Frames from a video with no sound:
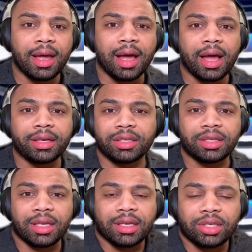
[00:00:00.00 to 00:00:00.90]
I just
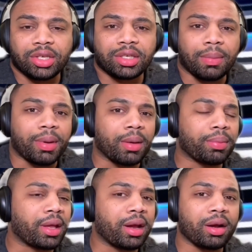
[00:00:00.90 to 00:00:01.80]
think he's just a better
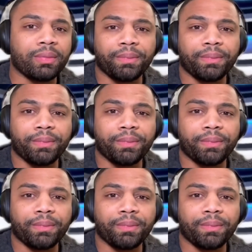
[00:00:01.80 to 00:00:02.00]
player.